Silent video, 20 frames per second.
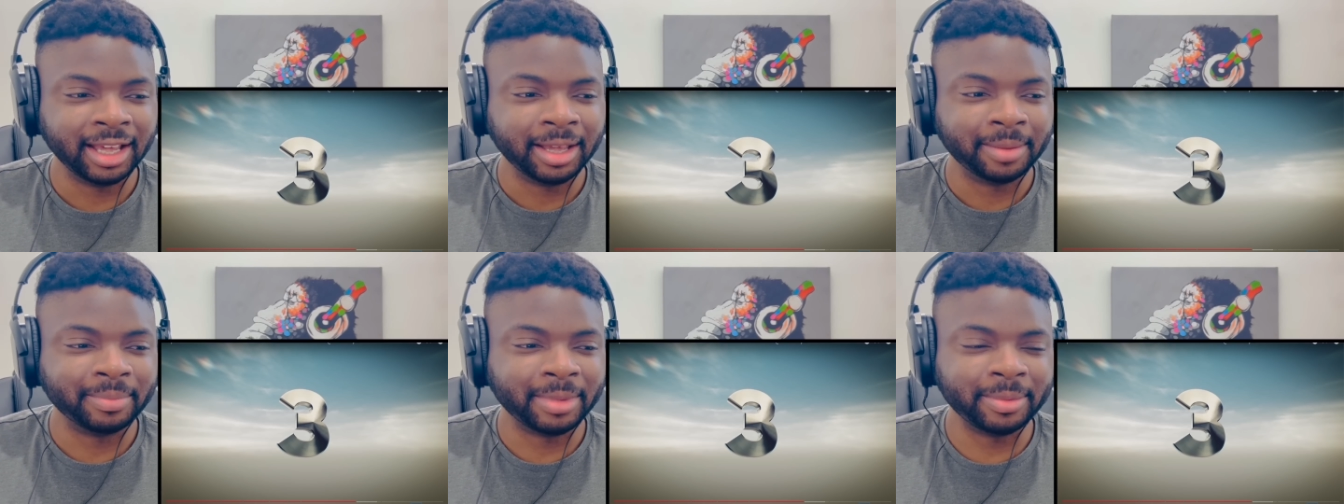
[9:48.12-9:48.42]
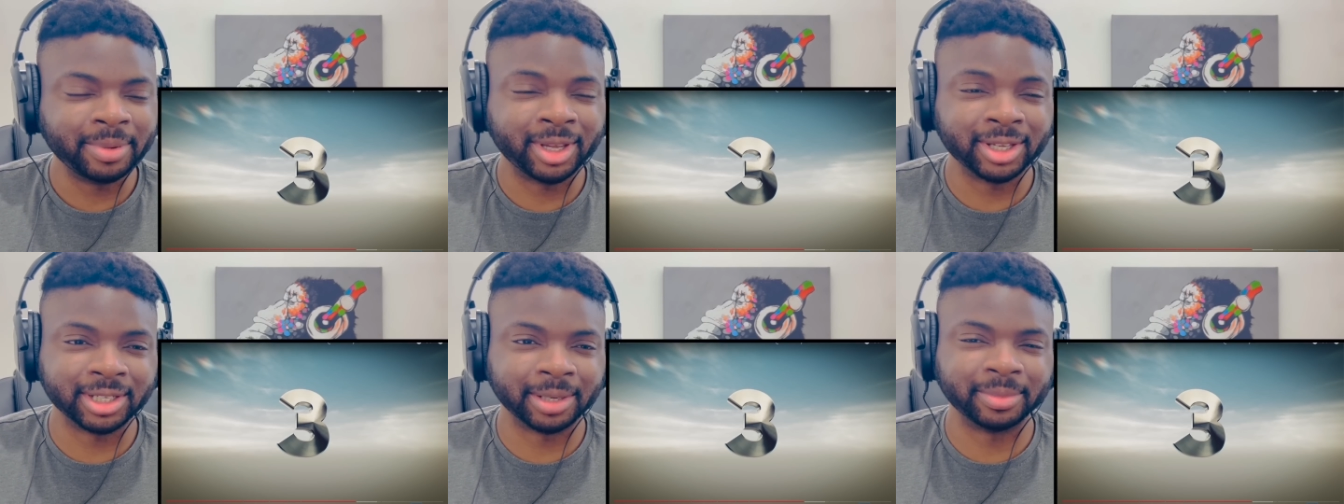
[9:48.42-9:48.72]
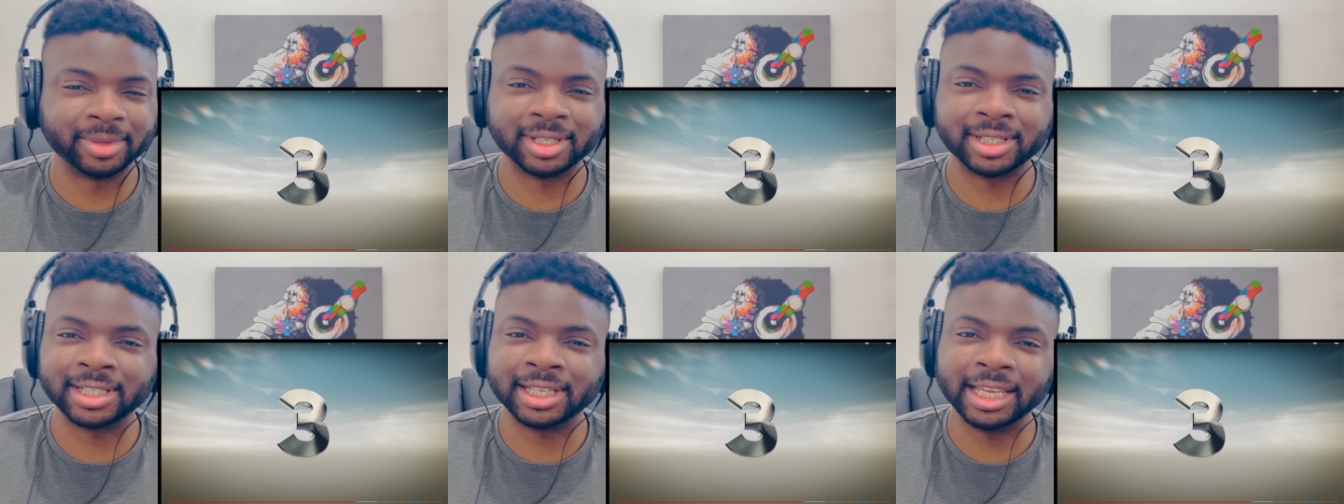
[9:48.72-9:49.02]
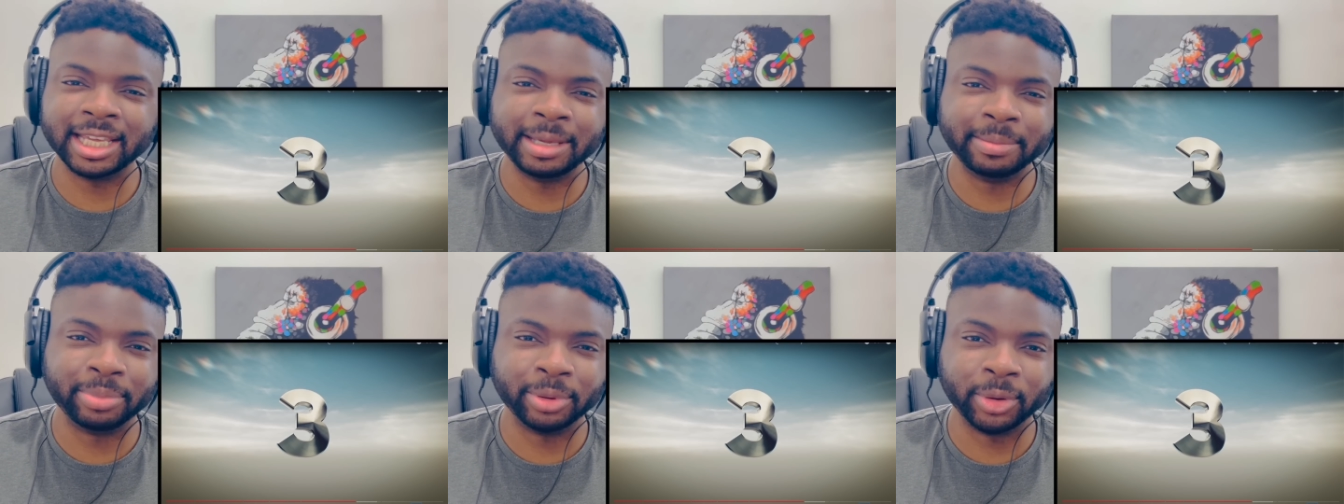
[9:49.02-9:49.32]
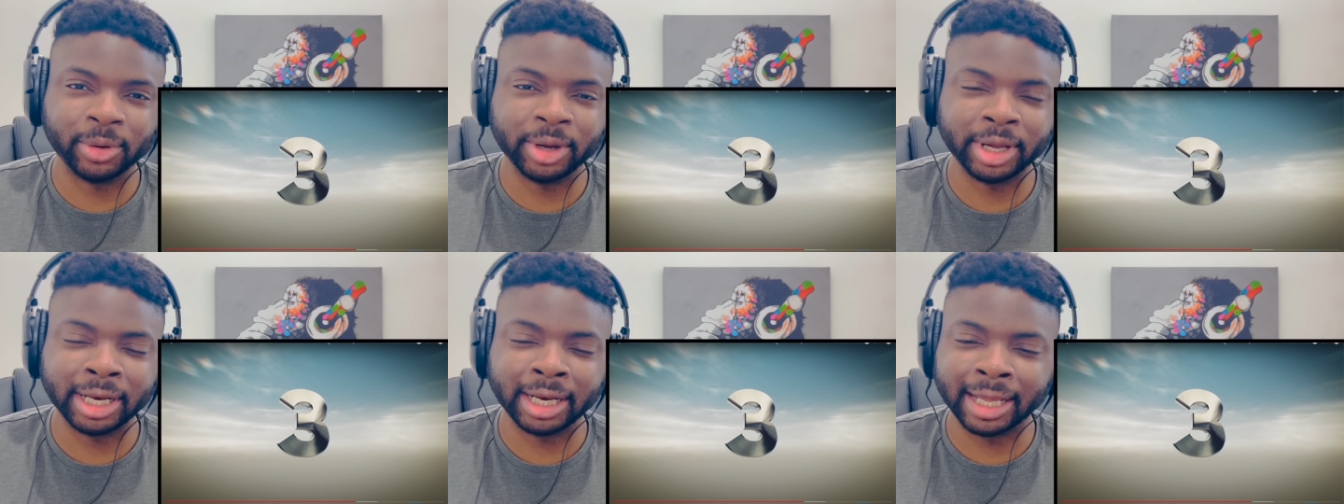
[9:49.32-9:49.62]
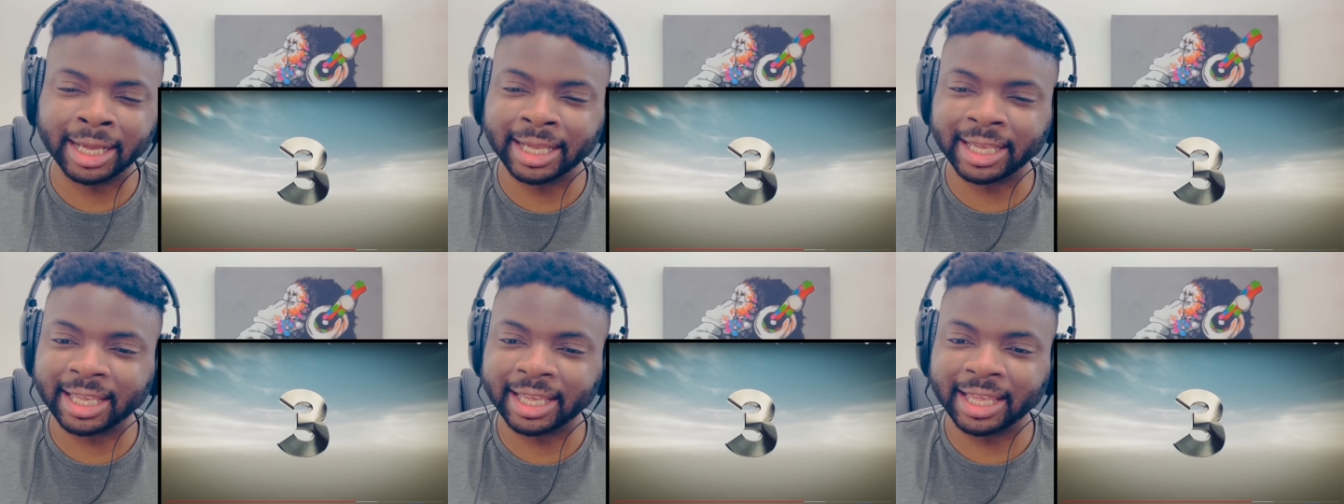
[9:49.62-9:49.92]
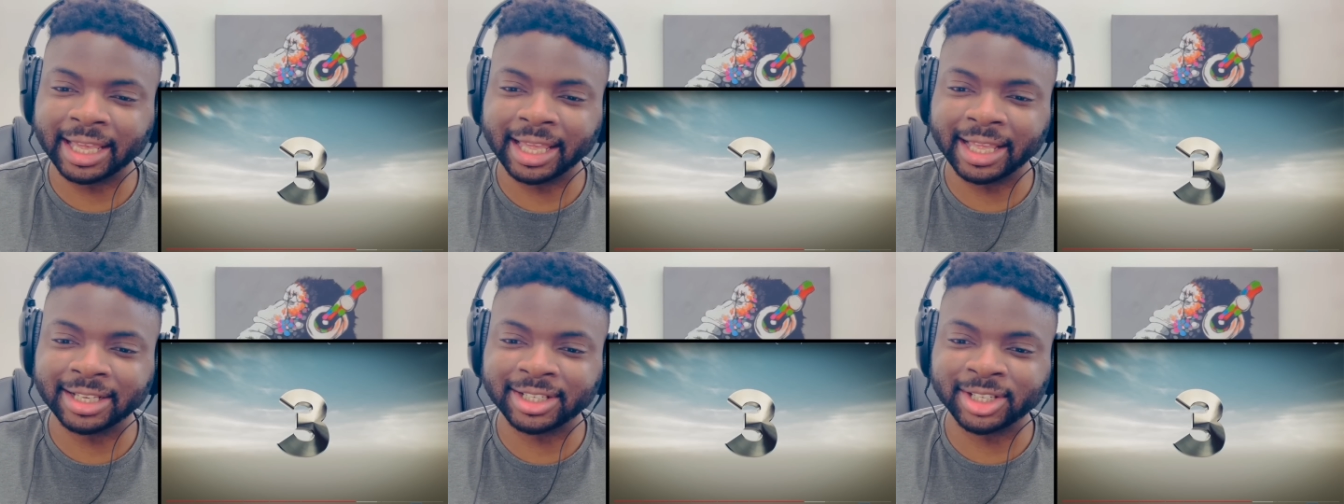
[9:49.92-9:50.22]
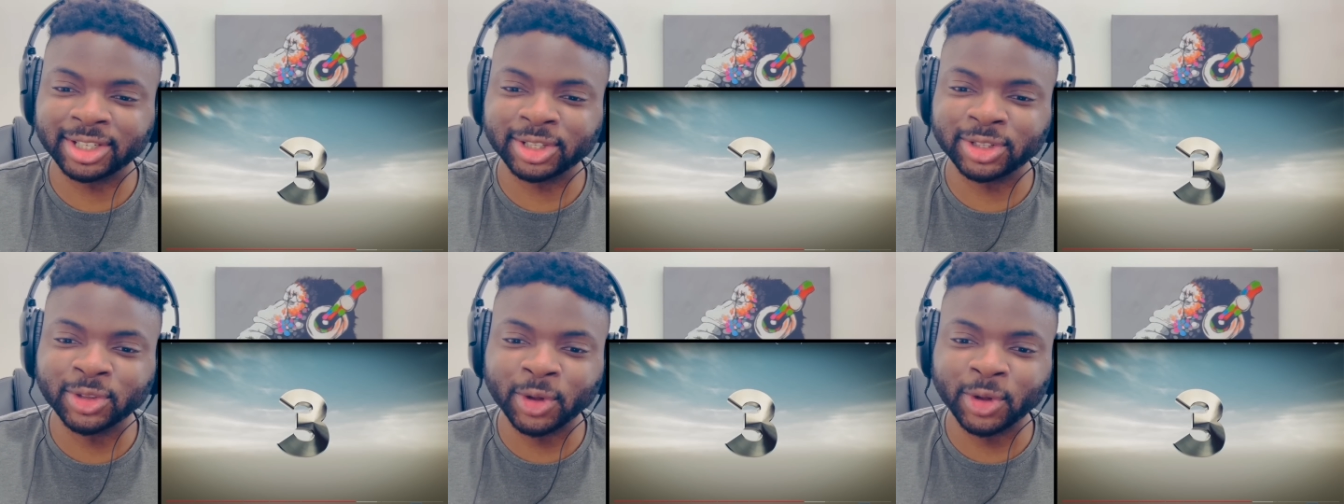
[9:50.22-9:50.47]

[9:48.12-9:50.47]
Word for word: Maybe because I'm a city boy, like just